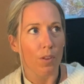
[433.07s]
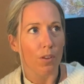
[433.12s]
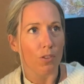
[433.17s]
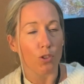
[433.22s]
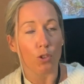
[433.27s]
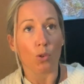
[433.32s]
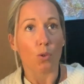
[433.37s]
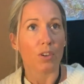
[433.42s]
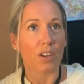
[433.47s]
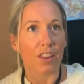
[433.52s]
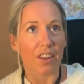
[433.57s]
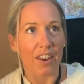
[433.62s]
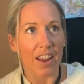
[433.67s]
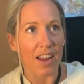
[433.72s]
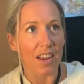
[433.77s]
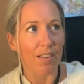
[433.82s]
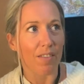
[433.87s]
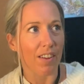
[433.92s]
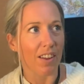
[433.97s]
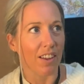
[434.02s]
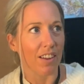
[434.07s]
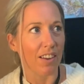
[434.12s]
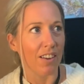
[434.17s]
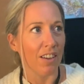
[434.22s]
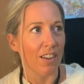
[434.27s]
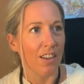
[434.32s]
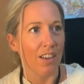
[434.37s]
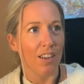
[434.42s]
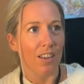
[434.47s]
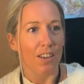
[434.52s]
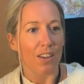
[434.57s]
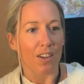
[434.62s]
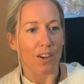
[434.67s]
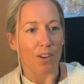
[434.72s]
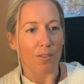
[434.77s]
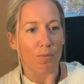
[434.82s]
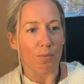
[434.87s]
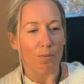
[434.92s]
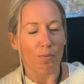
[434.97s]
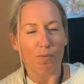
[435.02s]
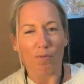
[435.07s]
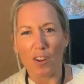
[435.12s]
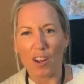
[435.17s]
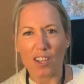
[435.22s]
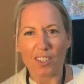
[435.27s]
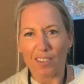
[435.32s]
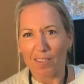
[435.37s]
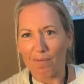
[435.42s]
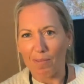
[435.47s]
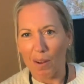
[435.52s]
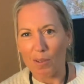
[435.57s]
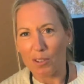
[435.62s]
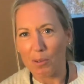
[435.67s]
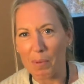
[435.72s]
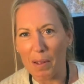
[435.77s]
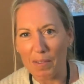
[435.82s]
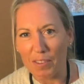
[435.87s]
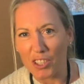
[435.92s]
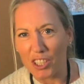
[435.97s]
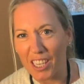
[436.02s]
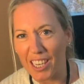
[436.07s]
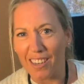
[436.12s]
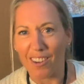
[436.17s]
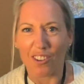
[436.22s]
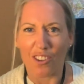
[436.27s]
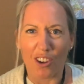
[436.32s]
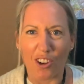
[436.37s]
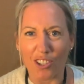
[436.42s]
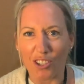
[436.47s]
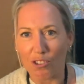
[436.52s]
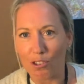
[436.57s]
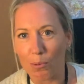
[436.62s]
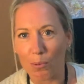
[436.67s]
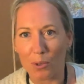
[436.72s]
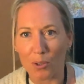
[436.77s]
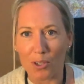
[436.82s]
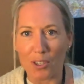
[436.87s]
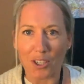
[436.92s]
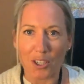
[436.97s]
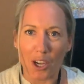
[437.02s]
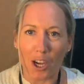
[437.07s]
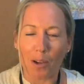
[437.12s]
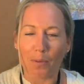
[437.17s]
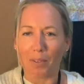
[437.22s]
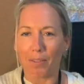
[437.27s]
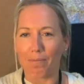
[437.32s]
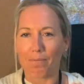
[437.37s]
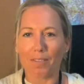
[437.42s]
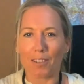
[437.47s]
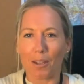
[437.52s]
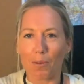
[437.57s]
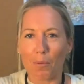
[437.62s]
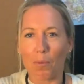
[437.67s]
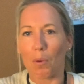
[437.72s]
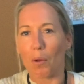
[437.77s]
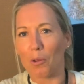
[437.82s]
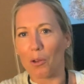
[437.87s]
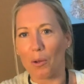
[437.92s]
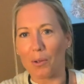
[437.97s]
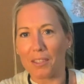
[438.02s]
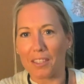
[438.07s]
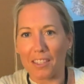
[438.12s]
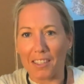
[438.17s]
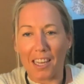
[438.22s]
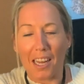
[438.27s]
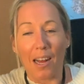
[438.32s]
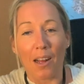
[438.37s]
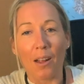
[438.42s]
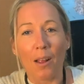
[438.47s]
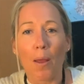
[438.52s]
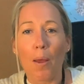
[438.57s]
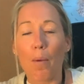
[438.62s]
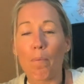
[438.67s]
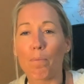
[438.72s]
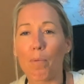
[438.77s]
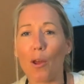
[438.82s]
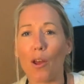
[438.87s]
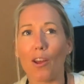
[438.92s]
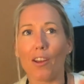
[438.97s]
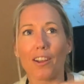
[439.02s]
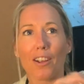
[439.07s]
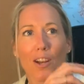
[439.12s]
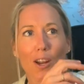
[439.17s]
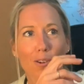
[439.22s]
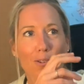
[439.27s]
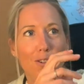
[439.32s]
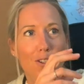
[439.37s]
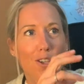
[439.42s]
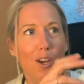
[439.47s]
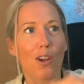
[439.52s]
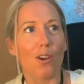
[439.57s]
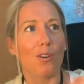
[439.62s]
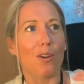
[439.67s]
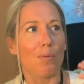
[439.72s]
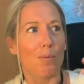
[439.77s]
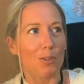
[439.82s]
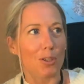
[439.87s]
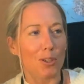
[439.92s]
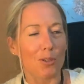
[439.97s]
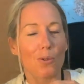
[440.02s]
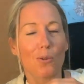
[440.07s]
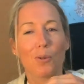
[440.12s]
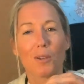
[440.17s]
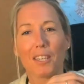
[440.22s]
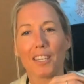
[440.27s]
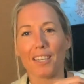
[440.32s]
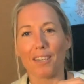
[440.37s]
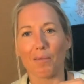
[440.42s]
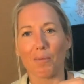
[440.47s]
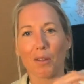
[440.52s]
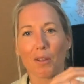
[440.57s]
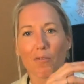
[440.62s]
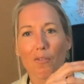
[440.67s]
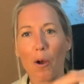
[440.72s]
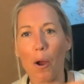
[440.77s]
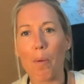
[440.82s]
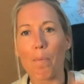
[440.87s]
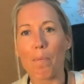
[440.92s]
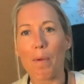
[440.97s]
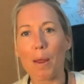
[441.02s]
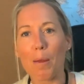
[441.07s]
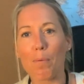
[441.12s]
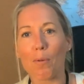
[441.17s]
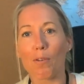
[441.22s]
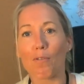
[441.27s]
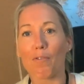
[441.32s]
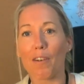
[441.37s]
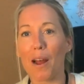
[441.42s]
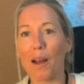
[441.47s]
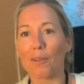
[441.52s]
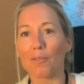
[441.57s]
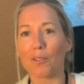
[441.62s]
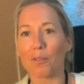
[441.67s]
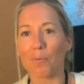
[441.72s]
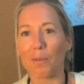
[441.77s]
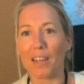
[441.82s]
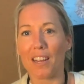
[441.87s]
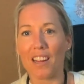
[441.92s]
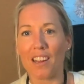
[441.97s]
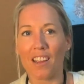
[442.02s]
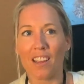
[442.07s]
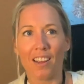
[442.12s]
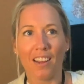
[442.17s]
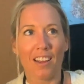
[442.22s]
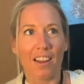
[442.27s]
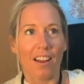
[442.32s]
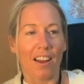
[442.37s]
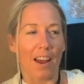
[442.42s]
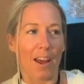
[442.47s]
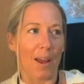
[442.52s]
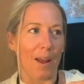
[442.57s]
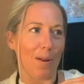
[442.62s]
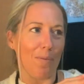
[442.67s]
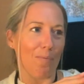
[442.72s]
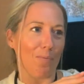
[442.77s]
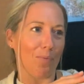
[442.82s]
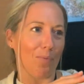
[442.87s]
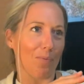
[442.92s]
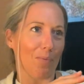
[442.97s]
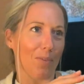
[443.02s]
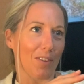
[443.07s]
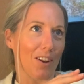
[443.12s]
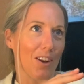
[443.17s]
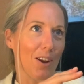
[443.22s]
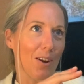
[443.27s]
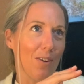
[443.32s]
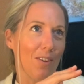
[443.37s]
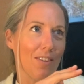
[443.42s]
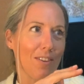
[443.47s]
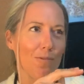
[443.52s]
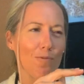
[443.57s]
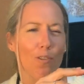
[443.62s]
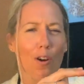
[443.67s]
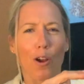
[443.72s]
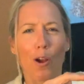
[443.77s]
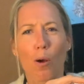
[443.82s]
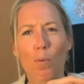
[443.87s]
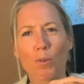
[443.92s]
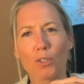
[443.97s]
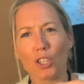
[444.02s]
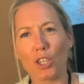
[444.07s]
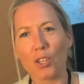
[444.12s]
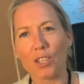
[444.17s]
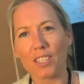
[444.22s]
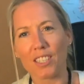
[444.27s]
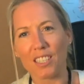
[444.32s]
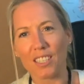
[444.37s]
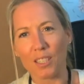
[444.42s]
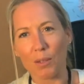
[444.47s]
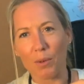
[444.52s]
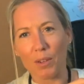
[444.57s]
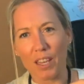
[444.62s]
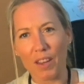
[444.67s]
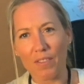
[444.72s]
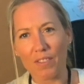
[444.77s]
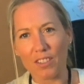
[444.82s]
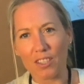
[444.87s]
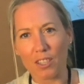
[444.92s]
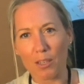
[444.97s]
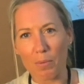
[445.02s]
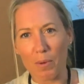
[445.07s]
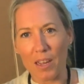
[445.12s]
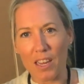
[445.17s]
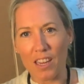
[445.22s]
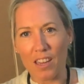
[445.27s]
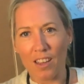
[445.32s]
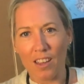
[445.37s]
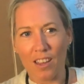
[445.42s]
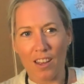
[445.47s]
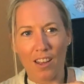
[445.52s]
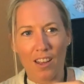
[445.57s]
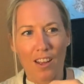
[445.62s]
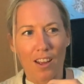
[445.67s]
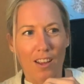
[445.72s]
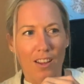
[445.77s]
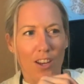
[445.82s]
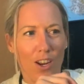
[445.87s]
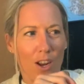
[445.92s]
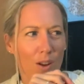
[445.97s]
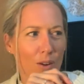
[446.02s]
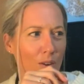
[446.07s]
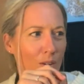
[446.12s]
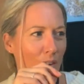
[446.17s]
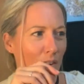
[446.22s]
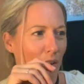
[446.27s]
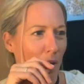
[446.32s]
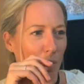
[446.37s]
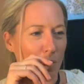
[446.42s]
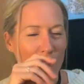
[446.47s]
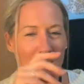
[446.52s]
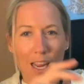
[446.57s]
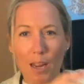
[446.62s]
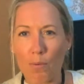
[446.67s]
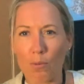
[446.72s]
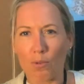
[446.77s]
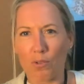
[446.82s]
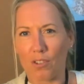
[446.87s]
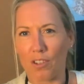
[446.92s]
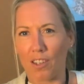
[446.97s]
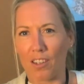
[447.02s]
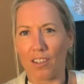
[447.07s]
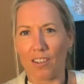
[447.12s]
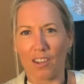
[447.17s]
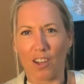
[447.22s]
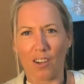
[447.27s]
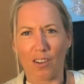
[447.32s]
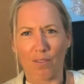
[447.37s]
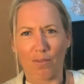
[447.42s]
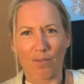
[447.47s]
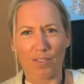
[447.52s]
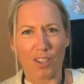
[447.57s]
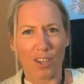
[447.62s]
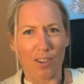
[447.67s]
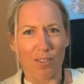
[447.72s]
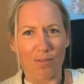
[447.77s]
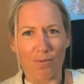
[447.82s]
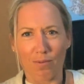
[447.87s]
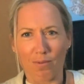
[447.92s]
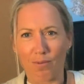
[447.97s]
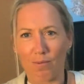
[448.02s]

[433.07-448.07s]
joining the Navy, and, you know, first I was a bit of a shit and got in trouble all the time, and, you know, we won't go into that, but, you know, slowly but surely, with the right people around me, you know, and the right opportunities that were given to me, you know, I was able to kind of, you know,